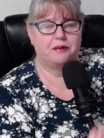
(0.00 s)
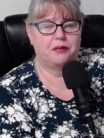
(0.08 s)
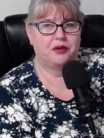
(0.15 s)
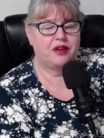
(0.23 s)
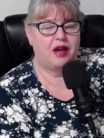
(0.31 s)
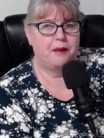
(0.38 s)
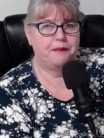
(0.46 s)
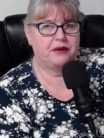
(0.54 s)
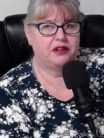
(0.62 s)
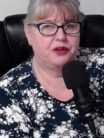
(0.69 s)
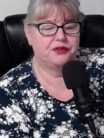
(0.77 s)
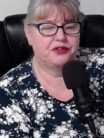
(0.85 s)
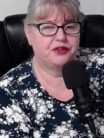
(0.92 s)
numbers up
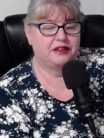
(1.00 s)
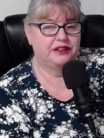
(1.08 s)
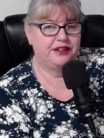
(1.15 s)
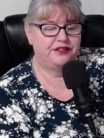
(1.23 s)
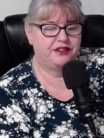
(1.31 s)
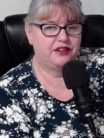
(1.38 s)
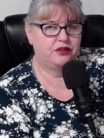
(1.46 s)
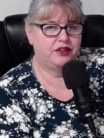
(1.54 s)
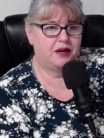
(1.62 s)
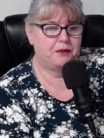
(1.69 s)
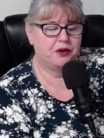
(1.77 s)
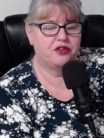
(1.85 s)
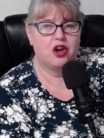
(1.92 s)
closer, the listed
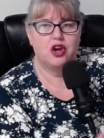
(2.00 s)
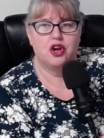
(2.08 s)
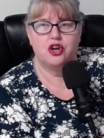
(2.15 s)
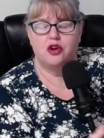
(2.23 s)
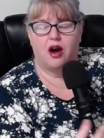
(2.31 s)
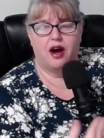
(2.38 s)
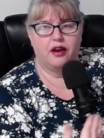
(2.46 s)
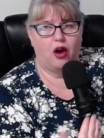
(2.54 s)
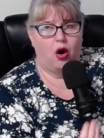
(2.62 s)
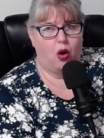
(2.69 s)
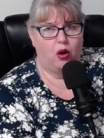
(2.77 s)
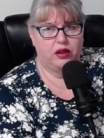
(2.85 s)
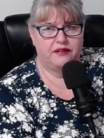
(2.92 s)
numbers, on
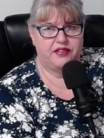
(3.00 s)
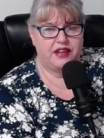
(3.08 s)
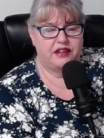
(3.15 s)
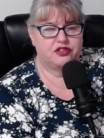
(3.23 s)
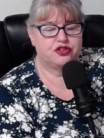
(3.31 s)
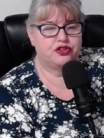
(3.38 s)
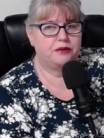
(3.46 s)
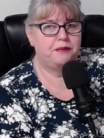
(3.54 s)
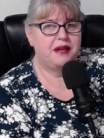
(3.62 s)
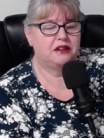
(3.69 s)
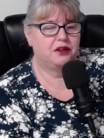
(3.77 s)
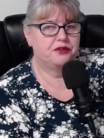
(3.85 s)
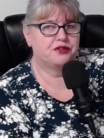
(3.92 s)
all of these should
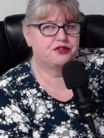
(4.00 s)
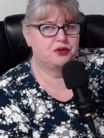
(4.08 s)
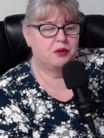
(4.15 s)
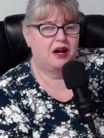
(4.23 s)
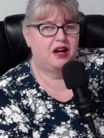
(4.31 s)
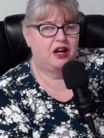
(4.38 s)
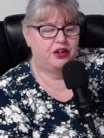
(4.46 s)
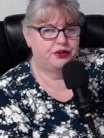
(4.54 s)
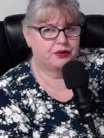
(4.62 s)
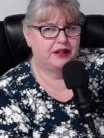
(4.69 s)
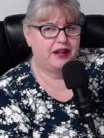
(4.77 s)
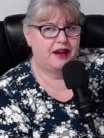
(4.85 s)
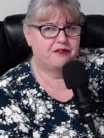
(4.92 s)
be closer to
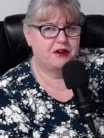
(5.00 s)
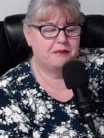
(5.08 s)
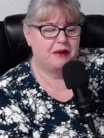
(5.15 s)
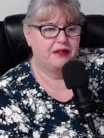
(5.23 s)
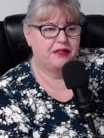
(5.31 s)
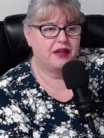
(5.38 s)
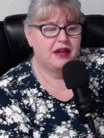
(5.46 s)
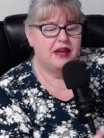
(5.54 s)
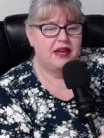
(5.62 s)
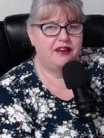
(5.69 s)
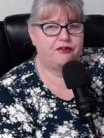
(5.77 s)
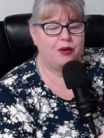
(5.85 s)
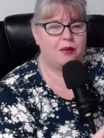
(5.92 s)
100 every month.
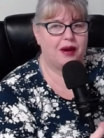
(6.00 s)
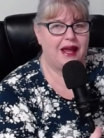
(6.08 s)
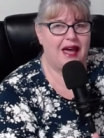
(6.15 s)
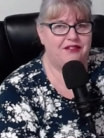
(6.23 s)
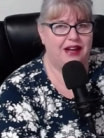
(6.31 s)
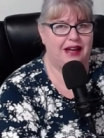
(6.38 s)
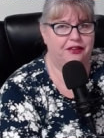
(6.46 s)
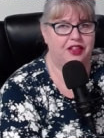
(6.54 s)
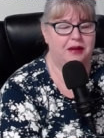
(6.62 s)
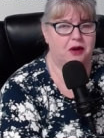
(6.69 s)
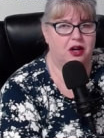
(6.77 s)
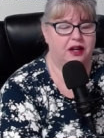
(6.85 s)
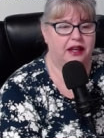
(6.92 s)
If we want to have a
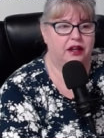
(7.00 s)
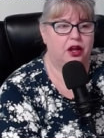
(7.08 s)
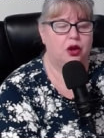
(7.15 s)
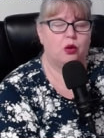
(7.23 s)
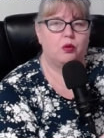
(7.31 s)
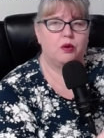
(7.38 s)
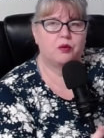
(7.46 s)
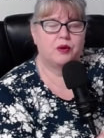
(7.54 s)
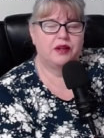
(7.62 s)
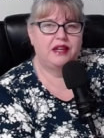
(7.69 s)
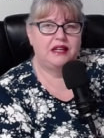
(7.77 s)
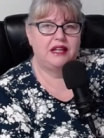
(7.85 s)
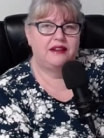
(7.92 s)
healthy market, we
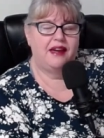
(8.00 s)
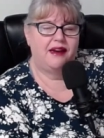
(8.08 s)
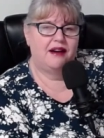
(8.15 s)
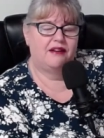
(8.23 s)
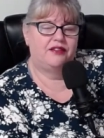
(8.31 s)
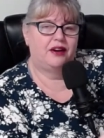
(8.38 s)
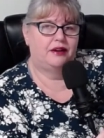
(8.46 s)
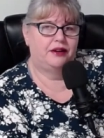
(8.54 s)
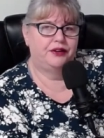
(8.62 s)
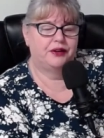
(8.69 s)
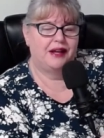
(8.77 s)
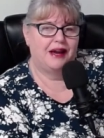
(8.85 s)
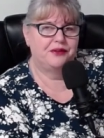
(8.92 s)
really need to have
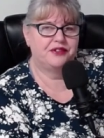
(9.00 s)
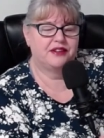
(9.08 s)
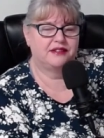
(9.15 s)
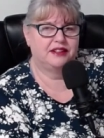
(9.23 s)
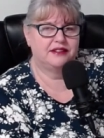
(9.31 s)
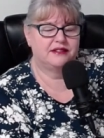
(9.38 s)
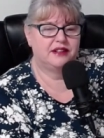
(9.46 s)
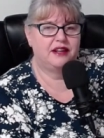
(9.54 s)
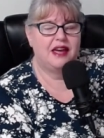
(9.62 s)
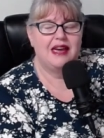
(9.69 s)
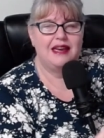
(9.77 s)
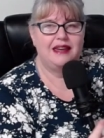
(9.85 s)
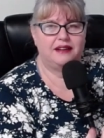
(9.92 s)
100 houses
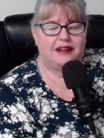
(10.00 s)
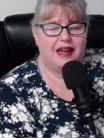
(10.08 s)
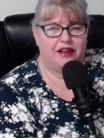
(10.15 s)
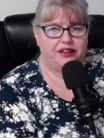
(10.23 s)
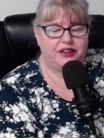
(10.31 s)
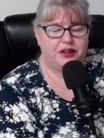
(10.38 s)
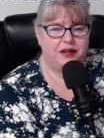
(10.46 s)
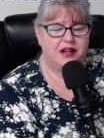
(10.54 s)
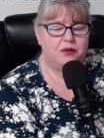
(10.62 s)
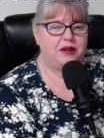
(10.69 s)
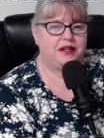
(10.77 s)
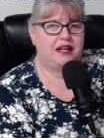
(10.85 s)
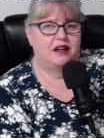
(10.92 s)
listed in
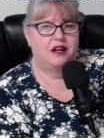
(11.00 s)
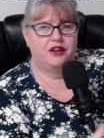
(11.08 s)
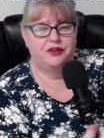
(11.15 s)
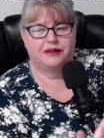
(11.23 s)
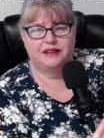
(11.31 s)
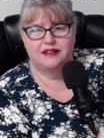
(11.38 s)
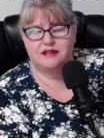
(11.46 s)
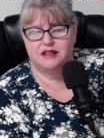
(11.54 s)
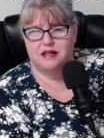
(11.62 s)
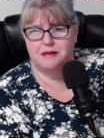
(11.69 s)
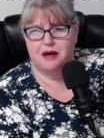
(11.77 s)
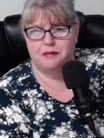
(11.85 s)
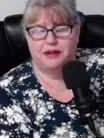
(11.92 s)
Caledonia. We need 100
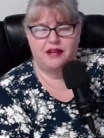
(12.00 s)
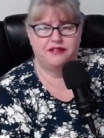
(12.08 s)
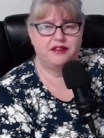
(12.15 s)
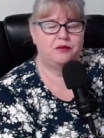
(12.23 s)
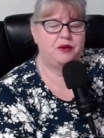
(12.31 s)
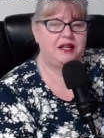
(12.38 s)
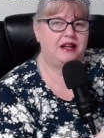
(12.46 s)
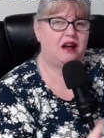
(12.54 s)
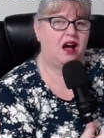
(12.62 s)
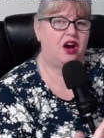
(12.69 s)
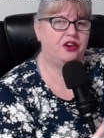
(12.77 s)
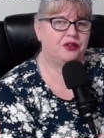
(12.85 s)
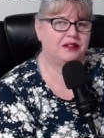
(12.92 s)
listed in Mount Pleasant. We need
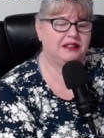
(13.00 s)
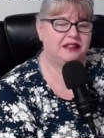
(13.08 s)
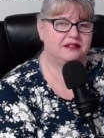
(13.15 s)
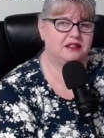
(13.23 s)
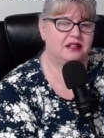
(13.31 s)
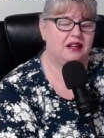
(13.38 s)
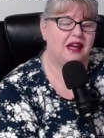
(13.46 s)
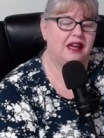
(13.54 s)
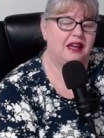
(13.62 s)
100 listed